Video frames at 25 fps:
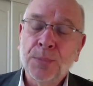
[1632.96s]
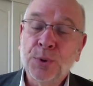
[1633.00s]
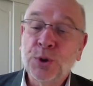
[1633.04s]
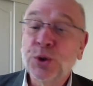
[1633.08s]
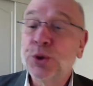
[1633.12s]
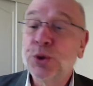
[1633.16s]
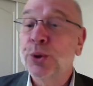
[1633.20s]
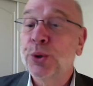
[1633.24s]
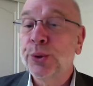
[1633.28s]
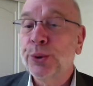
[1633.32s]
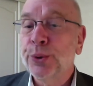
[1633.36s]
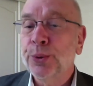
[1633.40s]

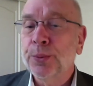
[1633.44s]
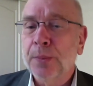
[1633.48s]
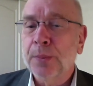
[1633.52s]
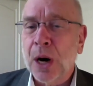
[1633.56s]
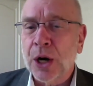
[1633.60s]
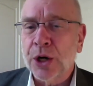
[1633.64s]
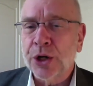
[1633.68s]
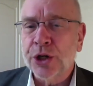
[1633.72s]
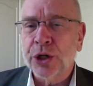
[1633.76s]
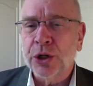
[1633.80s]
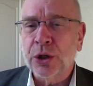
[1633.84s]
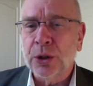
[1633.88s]
true
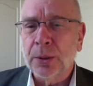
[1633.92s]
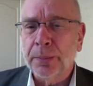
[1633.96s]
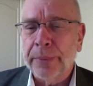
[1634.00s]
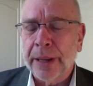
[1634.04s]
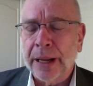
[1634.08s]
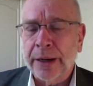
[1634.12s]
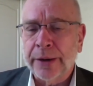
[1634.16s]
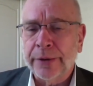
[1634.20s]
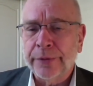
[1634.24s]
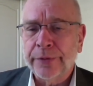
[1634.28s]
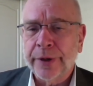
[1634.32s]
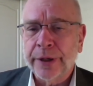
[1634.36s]
marginal
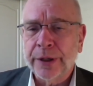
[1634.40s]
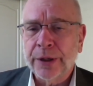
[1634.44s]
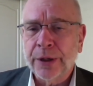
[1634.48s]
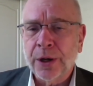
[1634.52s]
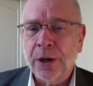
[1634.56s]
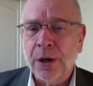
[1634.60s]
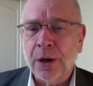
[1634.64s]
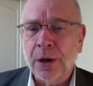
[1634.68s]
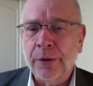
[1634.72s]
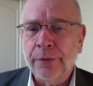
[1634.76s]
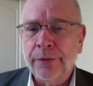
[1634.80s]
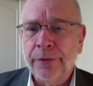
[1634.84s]
benefit
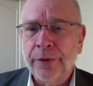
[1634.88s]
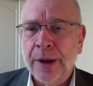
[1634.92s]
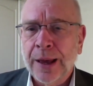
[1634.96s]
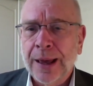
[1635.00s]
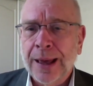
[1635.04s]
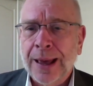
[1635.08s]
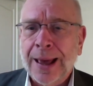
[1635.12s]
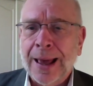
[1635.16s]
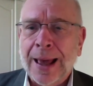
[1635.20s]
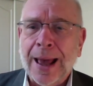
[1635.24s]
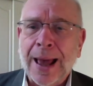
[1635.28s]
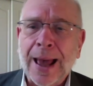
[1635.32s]
curve,
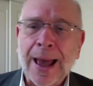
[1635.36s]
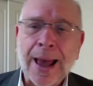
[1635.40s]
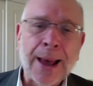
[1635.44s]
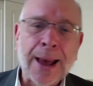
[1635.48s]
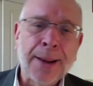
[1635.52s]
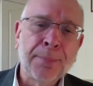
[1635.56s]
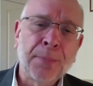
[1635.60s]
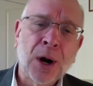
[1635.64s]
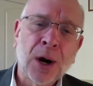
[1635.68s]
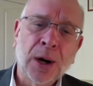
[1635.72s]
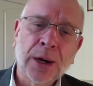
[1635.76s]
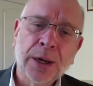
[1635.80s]

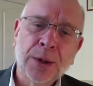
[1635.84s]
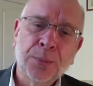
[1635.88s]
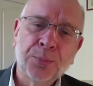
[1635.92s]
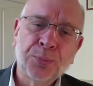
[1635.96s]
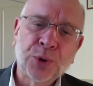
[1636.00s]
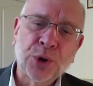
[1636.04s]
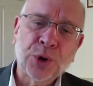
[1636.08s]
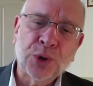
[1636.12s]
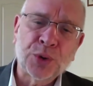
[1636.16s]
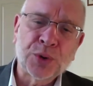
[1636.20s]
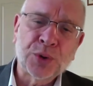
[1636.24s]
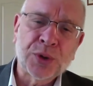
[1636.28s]
and market
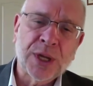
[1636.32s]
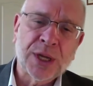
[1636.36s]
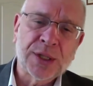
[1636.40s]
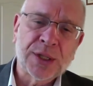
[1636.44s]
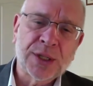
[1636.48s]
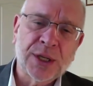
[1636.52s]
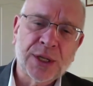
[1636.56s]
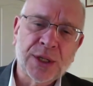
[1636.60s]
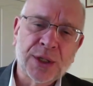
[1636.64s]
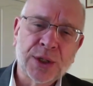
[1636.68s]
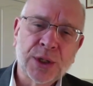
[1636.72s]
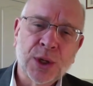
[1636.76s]

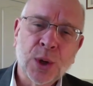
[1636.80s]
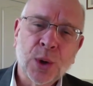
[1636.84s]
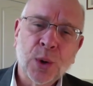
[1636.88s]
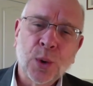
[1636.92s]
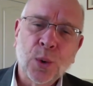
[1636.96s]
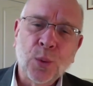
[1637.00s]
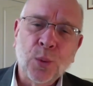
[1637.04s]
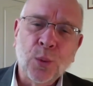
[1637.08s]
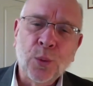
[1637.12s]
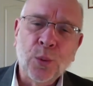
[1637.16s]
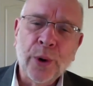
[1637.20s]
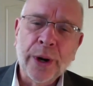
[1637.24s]
processes
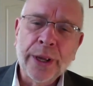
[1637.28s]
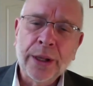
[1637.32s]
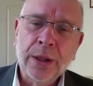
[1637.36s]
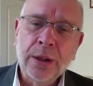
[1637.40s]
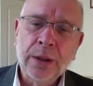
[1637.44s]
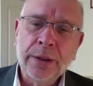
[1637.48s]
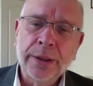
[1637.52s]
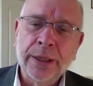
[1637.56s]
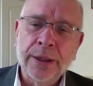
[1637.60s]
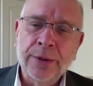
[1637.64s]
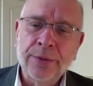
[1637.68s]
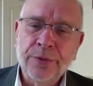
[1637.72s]

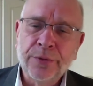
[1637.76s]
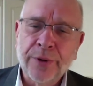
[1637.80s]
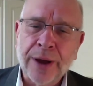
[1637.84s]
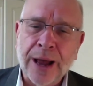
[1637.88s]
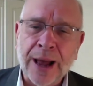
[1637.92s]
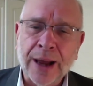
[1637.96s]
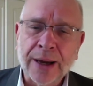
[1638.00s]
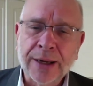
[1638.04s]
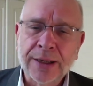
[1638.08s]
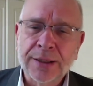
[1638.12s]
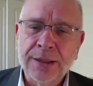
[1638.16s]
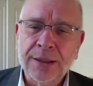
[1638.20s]
will in
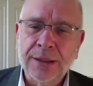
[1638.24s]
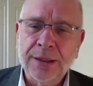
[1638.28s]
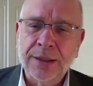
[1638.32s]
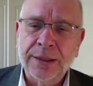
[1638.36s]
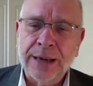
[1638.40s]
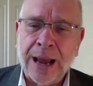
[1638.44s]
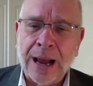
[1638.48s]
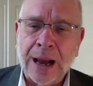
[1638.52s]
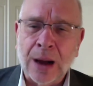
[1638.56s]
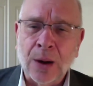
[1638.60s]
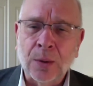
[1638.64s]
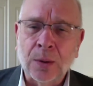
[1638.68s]
fact
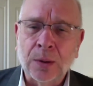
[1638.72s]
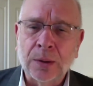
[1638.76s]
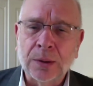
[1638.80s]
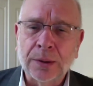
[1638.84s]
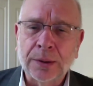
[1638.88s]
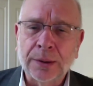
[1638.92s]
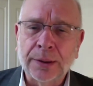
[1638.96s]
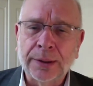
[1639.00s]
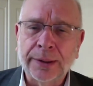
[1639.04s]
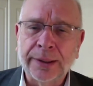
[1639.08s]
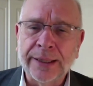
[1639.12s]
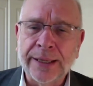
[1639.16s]
now
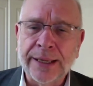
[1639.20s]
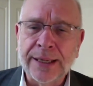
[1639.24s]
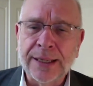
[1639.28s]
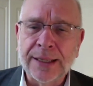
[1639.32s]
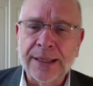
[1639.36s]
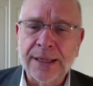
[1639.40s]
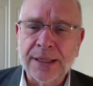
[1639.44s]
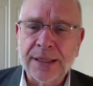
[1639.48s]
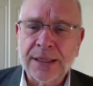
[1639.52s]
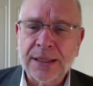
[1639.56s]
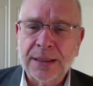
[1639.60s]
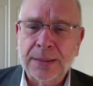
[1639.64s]
lead
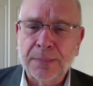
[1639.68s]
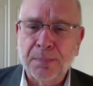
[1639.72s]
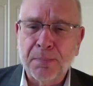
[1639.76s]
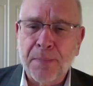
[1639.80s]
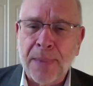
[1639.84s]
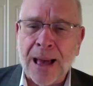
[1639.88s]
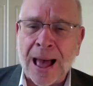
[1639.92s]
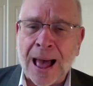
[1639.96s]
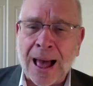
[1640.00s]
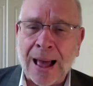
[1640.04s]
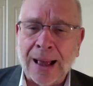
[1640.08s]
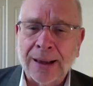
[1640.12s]
us
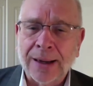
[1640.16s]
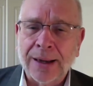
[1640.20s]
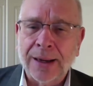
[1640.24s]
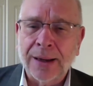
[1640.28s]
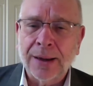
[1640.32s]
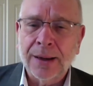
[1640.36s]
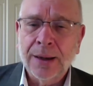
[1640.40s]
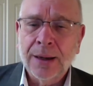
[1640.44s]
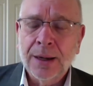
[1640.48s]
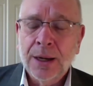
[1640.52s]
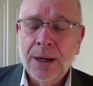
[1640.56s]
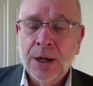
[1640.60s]
back
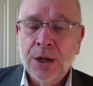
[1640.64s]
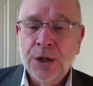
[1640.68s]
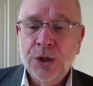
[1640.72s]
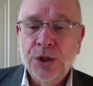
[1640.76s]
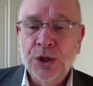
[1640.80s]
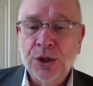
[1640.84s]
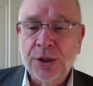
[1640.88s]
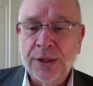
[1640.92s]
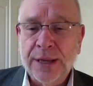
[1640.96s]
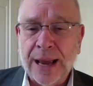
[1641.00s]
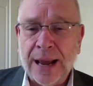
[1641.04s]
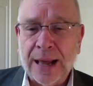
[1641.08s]

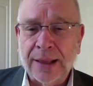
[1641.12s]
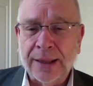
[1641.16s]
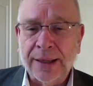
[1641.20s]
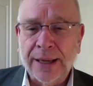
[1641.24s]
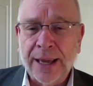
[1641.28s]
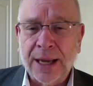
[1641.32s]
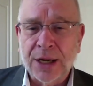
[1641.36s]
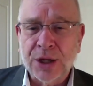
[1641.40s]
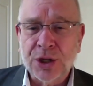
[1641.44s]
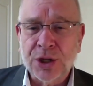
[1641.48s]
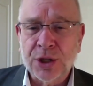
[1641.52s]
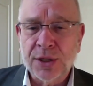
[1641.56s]
to the
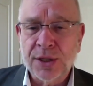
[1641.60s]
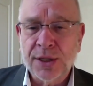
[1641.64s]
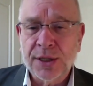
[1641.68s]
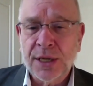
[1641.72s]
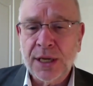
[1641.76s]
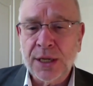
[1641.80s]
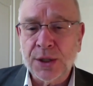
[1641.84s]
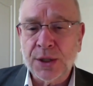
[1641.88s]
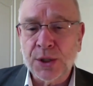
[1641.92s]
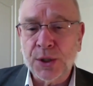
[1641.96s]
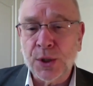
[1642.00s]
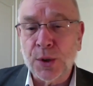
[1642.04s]
allocation
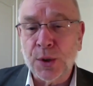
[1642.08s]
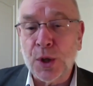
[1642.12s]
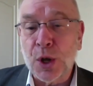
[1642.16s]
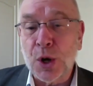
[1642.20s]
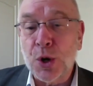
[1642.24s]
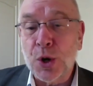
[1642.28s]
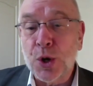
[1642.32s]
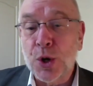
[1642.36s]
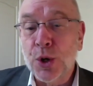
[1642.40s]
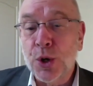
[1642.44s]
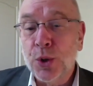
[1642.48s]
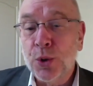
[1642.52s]
Z. So the
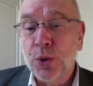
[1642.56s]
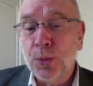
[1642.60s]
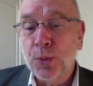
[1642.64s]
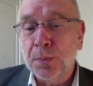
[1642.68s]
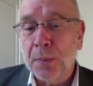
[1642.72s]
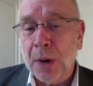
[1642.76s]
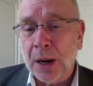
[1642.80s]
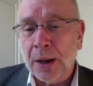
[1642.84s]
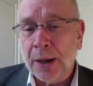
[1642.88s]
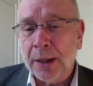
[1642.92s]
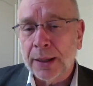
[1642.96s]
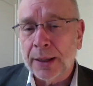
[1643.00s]
new
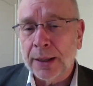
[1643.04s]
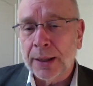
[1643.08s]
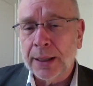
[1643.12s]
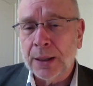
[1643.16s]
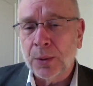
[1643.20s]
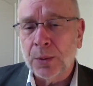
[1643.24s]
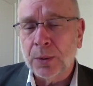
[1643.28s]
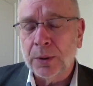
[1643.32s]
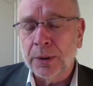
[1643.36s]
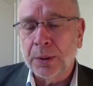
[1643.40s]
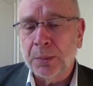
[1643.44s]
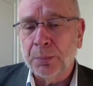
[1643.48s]
market
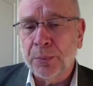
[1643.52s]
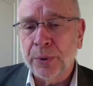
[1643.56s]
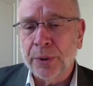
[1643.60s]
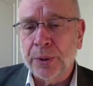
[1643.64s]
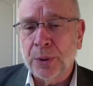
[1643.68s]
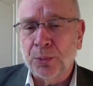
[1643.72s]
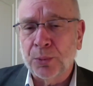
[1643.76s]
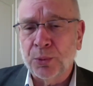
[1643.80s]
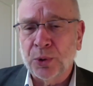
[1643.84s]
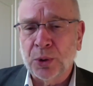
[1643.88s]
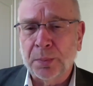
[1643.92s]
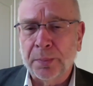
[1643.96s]

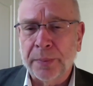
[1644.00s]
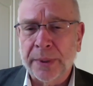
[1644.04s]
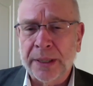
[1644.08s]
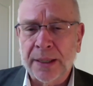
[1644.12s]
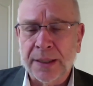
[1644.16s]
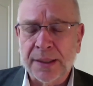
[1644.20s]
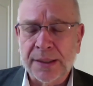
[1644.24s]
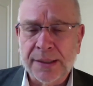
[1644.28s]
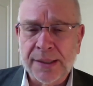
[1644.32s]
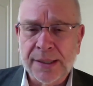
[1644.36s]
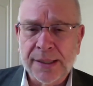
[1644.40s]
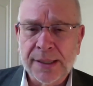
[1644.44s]
equilibrium will be
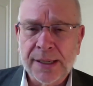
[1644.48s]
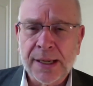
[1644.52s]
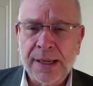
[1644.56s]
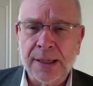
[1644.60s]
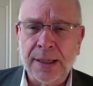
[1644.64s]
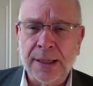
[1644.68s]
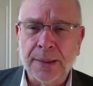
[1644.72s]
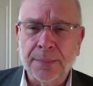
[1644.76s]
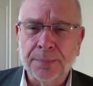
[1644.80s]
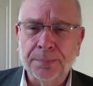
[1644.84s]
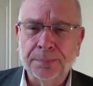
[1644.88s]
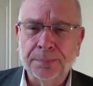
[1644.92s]
at Z.